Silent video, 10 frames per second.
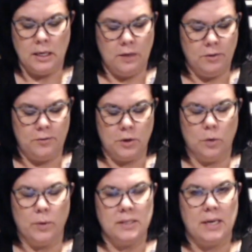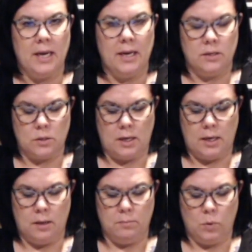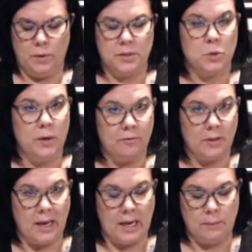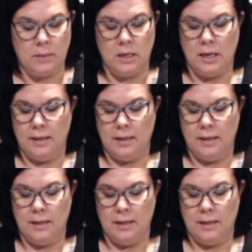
Even if you don't resonate um, with twin flame,